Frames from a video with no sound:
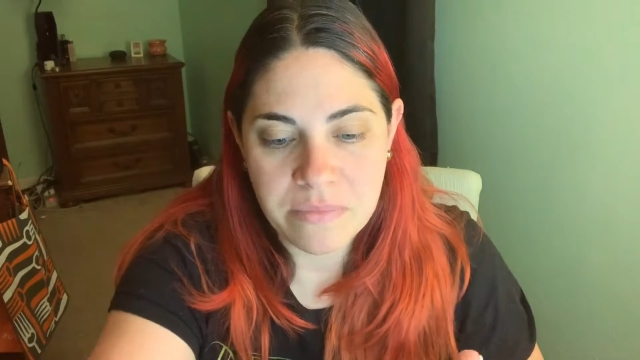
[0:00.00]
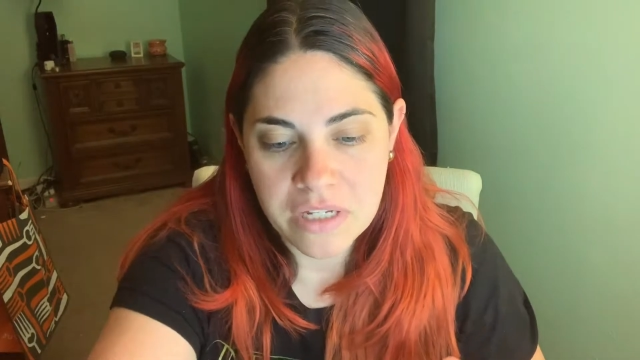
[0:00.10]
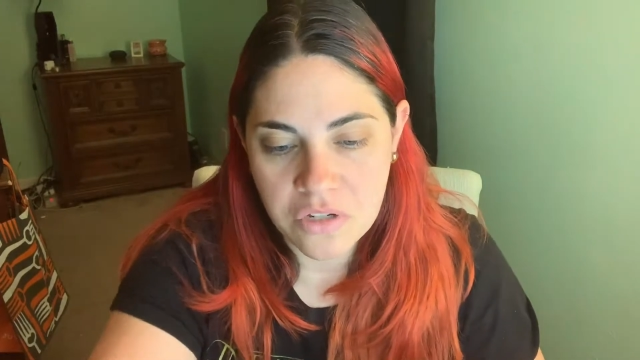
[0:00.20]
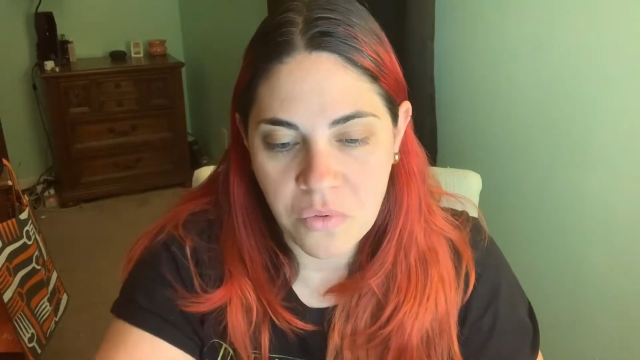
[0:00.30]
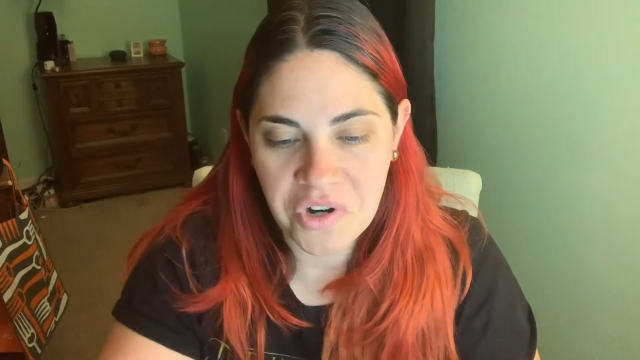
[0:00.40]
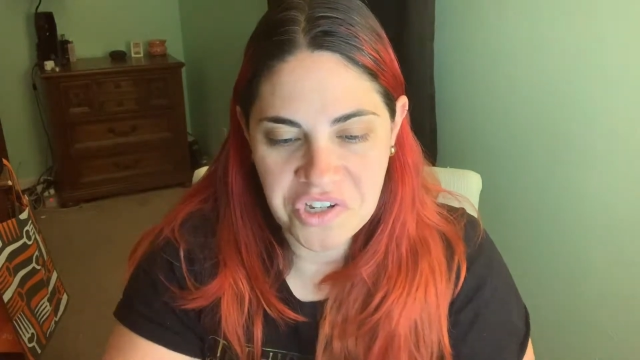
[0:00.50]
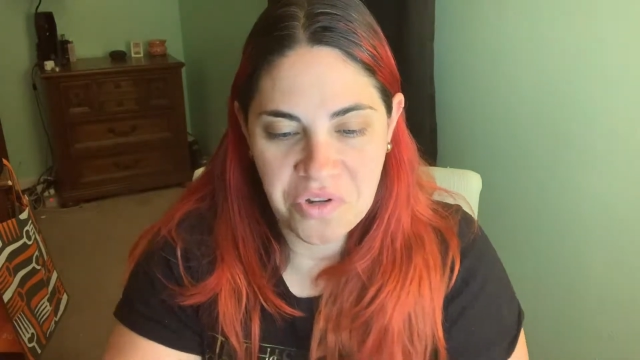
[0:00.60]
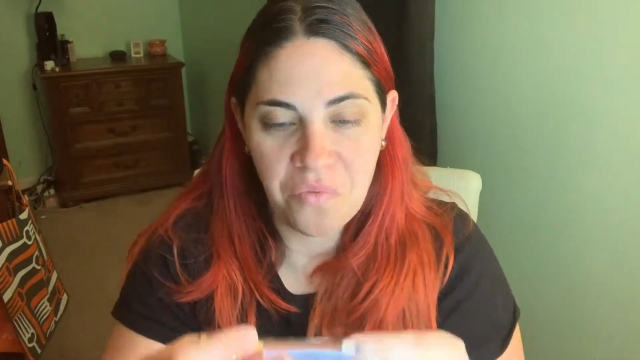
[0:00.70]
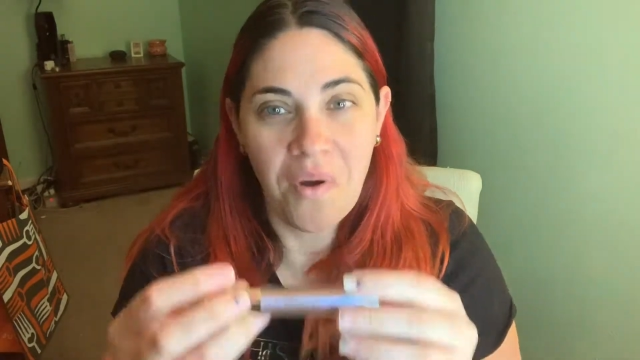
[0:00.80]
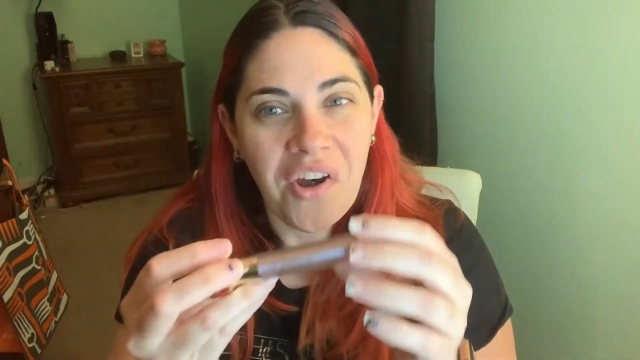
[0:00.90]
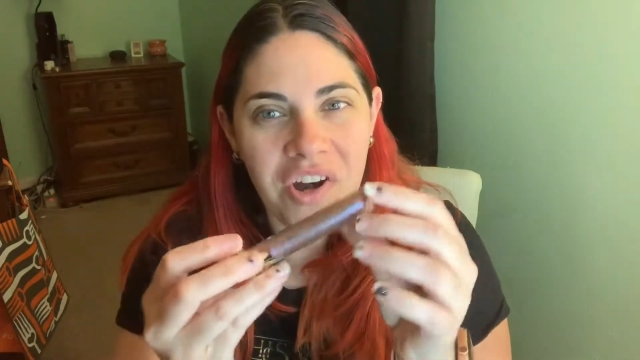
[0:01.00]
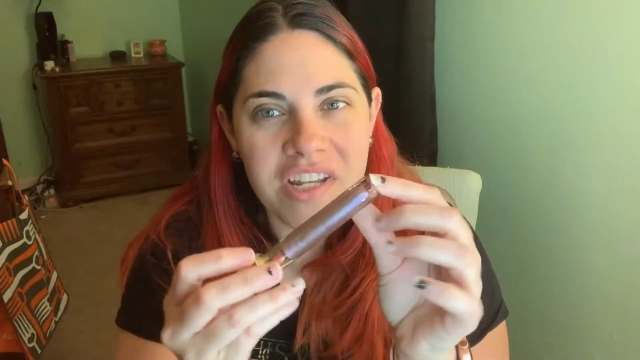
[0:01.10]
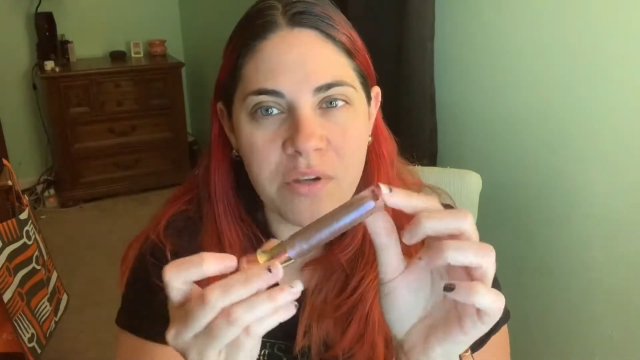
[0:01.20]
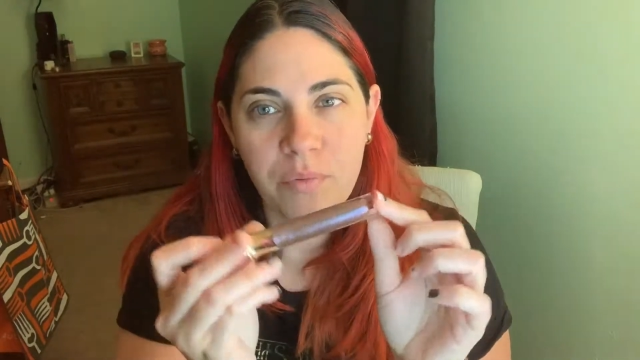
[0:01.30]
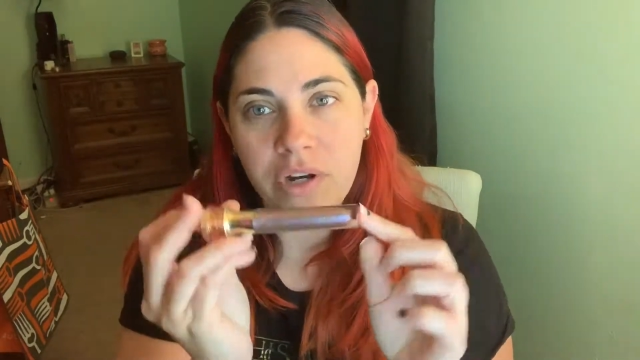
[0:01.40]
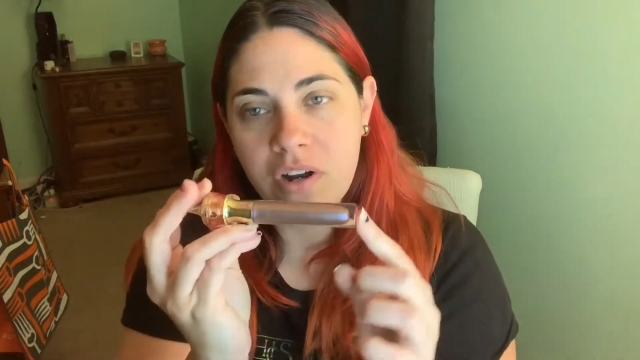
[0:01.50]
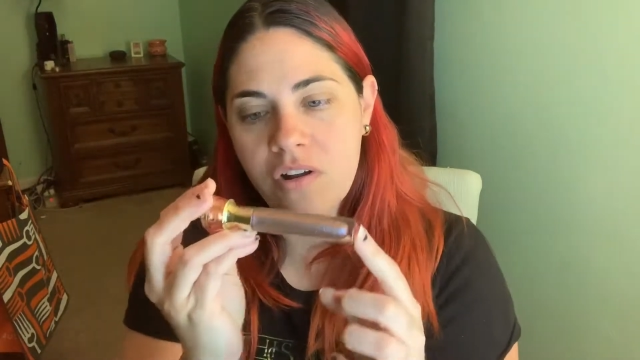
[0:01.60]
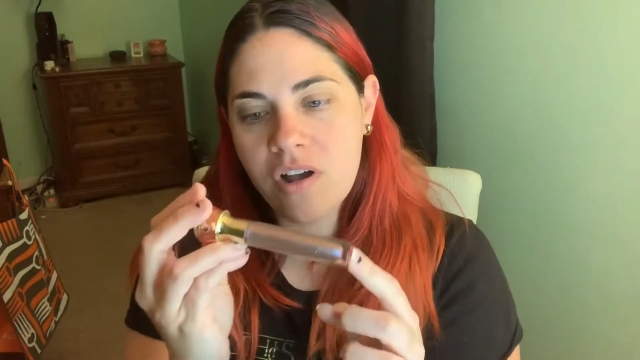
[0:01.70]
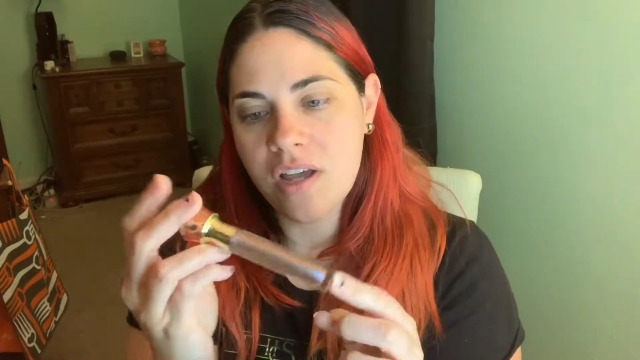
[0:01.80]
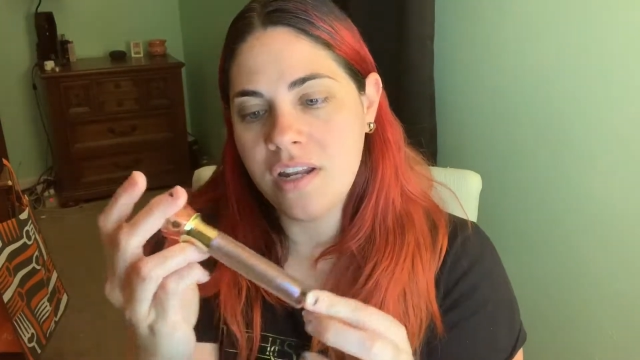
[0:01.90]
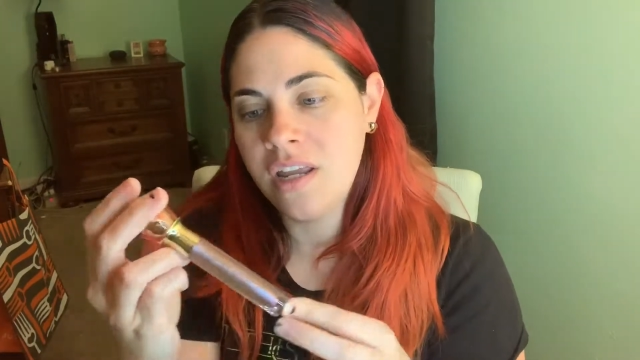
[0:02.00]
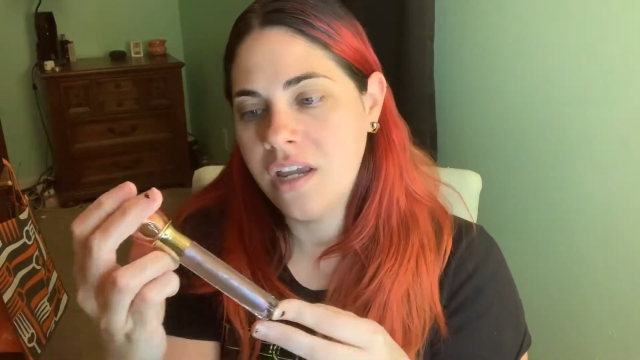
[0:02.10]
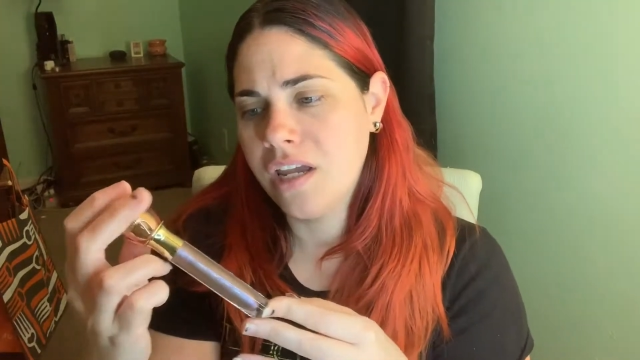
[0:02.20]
me to want to wear it, to put it on.